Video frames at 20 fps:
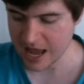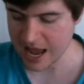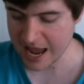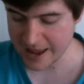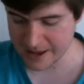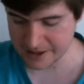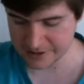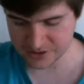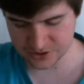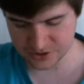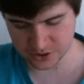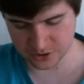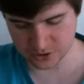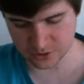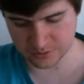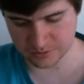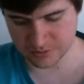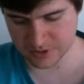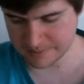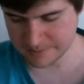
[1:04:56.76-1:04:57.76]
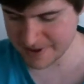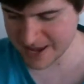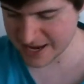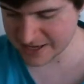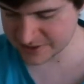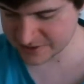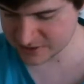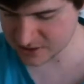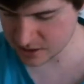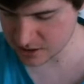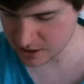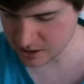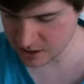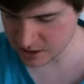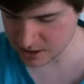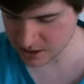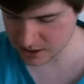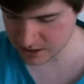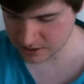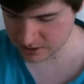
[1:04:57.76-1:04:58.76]
I assume based
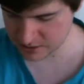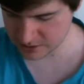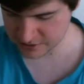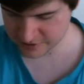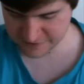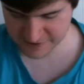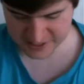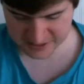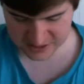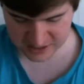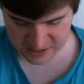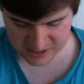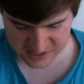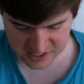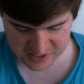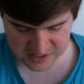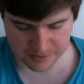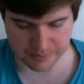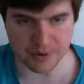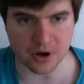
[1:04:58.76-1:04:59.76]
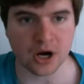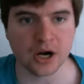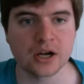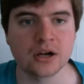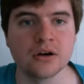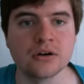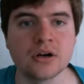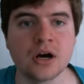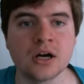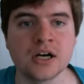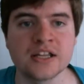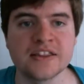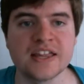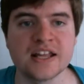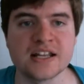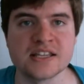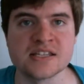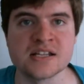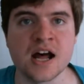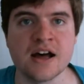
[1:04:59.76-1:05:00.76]
on the fact that this has a barcode on it
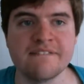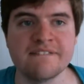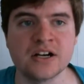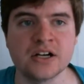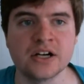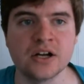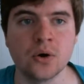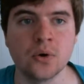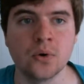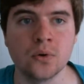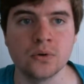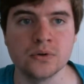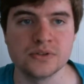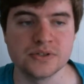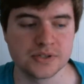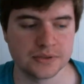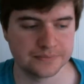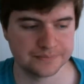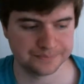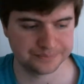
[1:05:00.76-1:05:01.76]
that it's not very old.